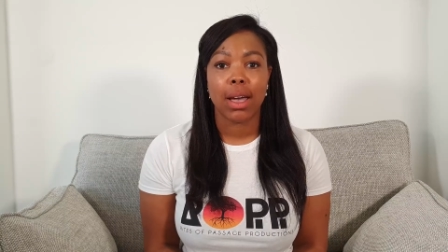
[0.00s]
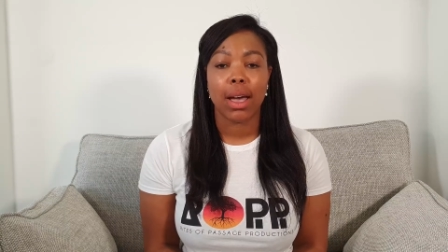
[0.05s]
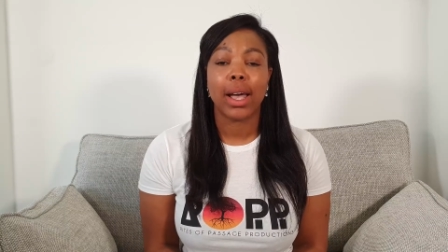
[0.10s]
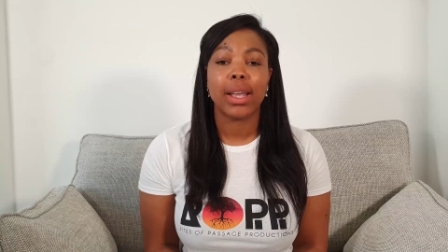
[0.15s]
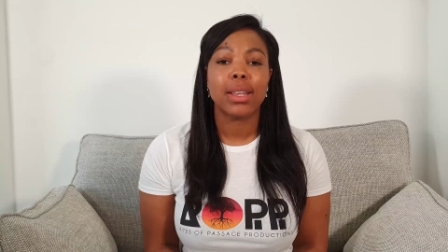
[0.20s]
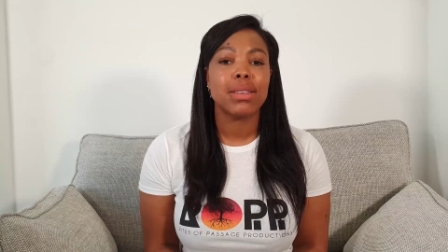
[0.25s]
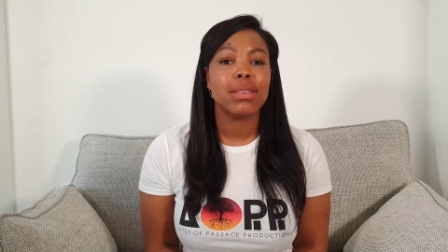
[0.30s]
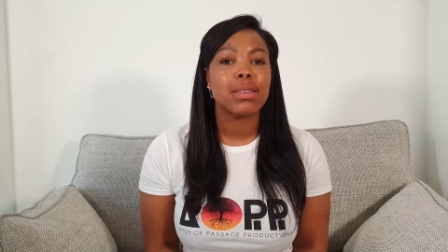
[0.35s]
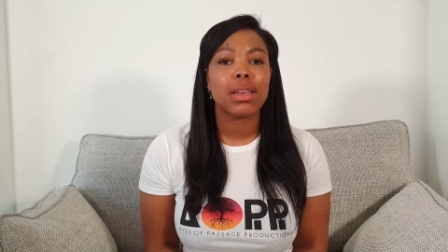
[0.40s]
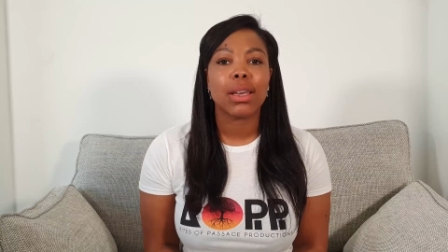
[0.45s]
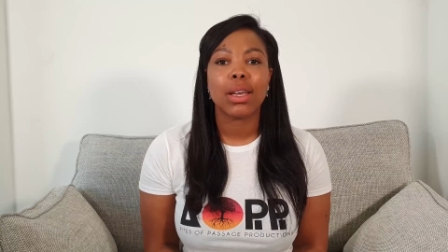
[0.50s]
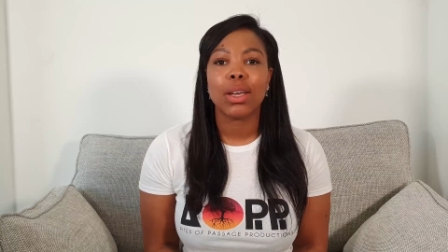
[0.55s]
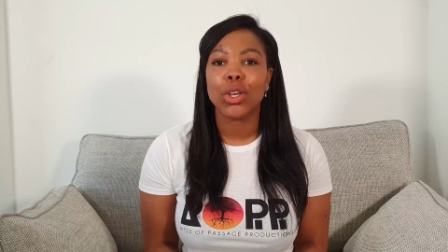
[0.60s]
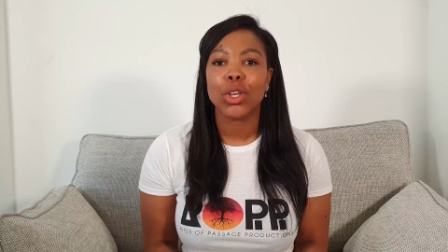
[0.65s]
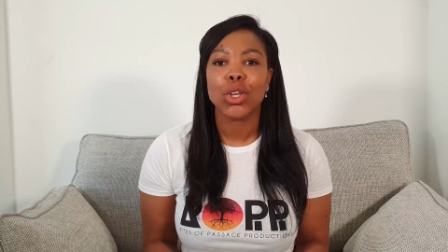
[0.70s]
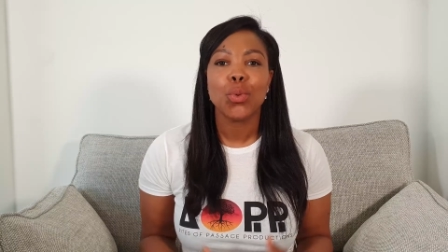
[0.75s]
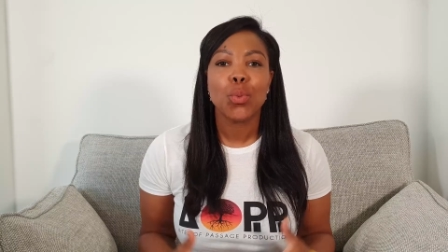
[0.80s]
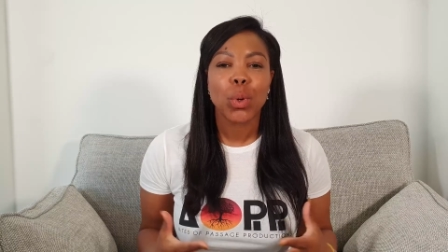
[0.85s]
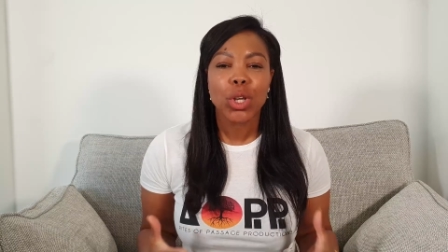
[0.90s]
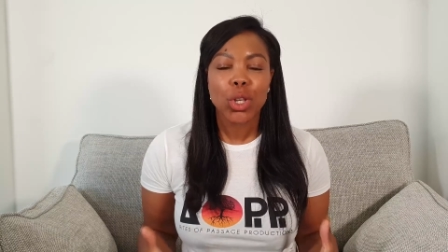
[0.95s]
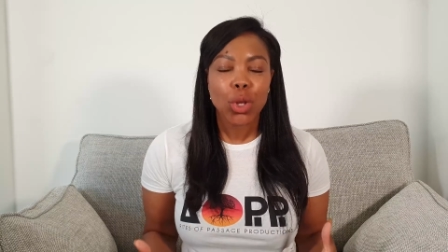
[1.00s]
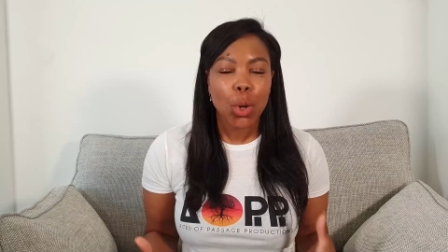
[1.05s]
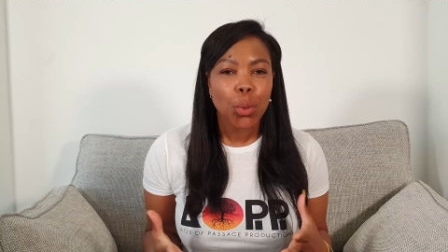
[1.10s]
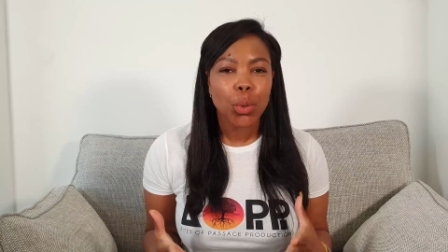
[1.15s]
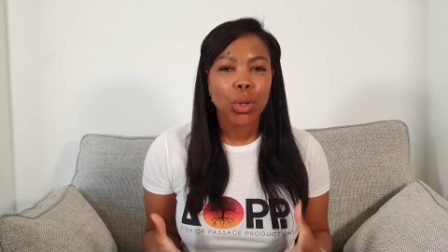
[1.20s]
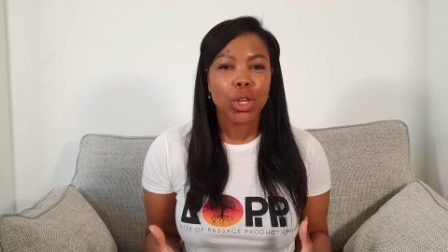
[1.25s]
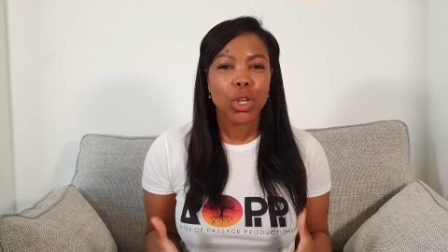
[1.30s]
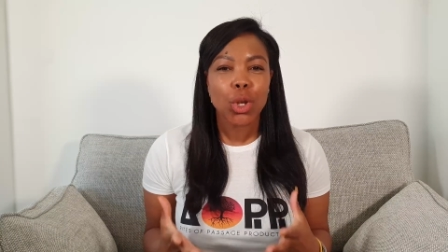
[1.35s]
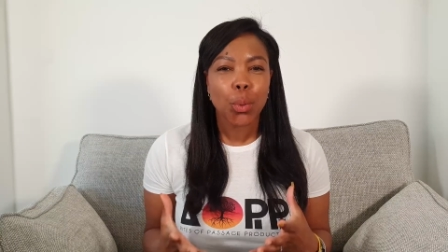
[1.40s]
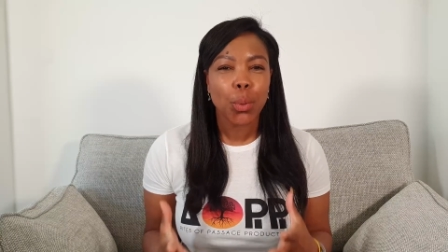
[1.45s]
And we know,
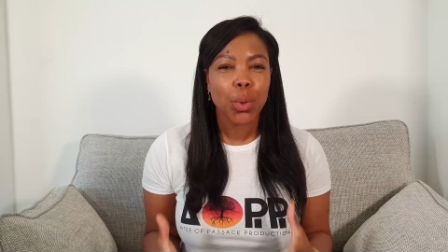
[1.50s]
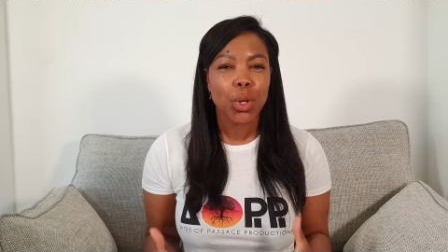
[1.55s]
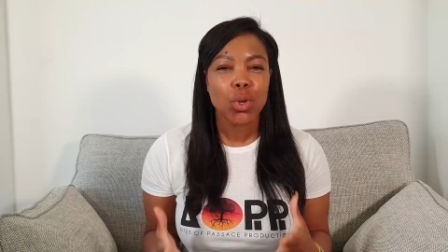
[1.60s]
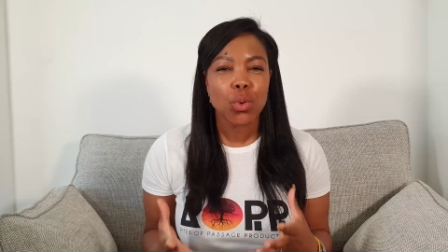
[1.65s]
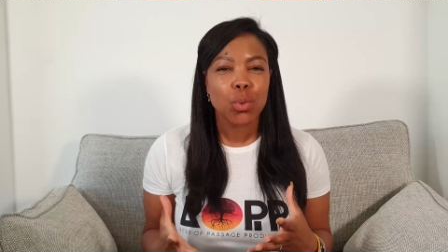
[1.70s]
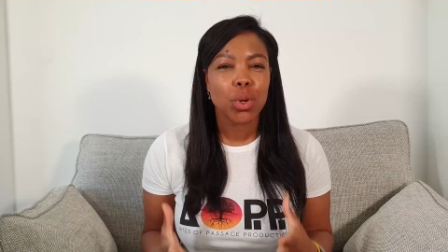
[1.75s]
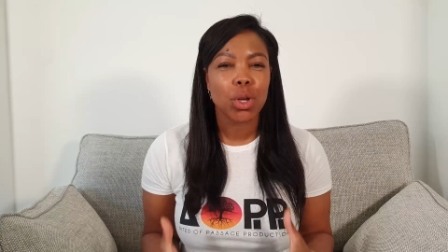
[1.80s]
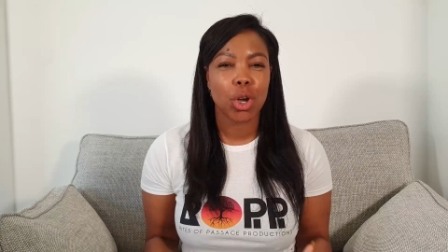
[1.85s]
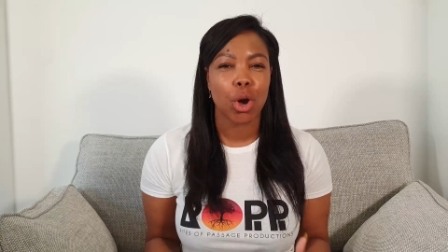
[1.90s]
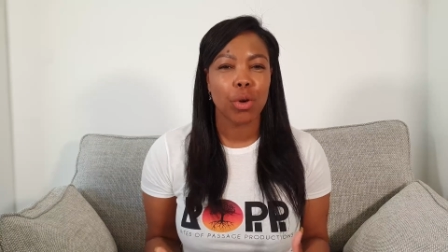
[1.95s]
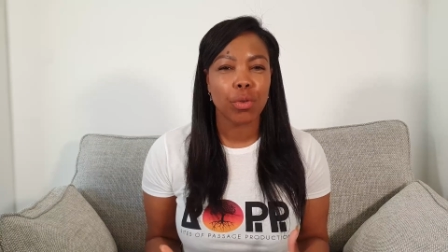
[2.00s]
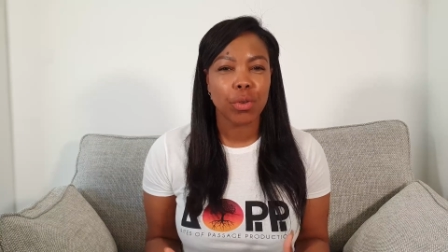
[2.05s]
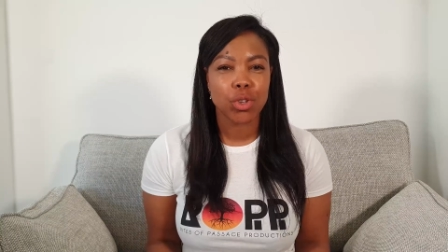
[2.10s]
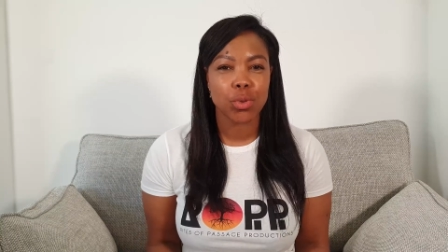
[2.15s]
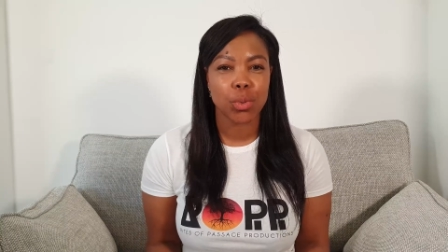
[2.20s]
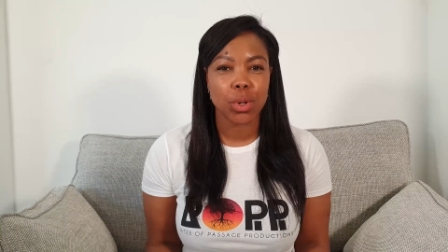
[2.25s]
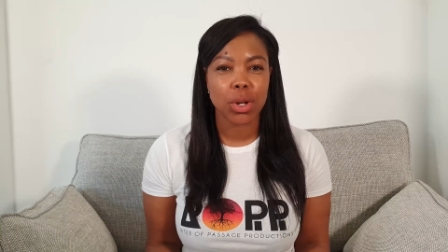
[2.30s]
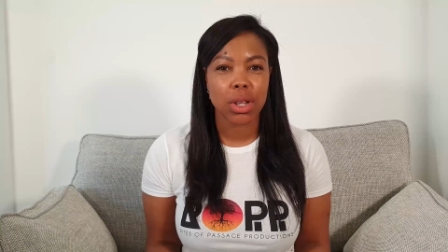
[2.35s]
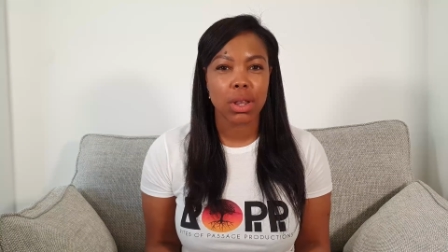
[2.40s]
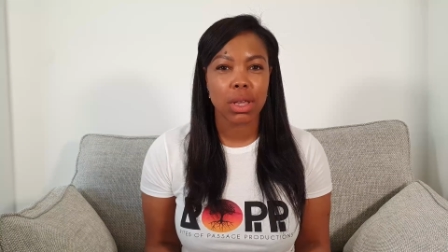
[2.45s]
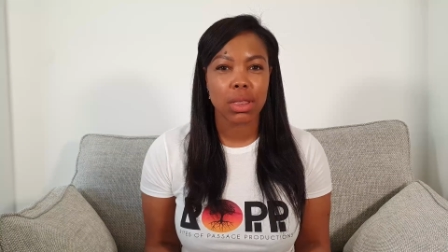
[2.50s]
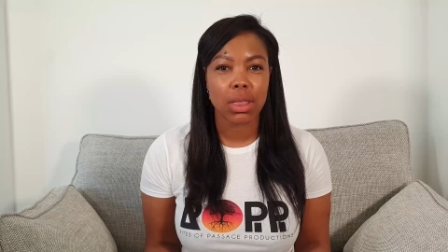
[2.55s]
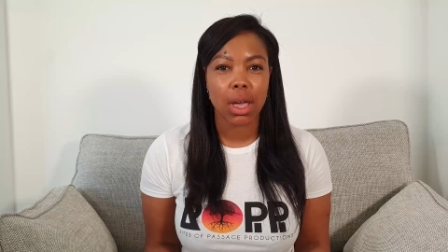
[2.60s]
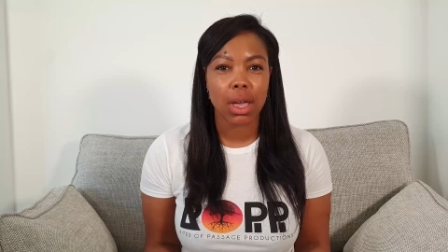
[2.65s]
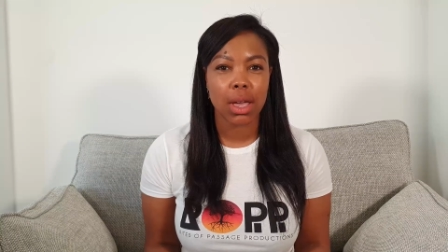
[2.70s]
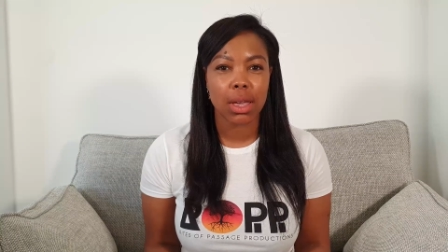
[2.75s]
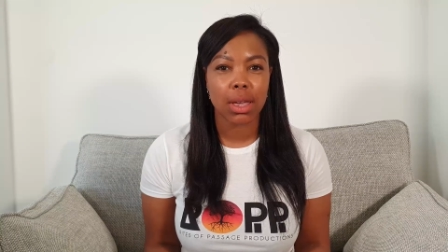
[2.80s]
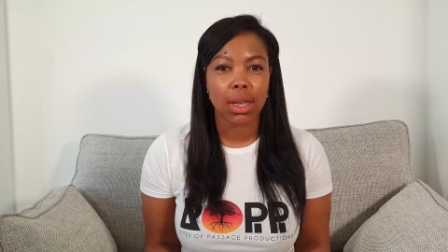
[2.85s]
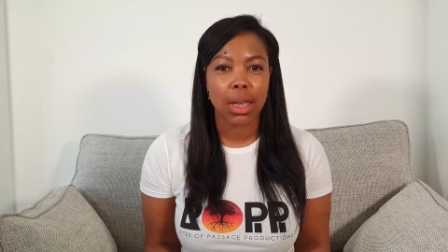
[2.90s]
you know when you encourage one another,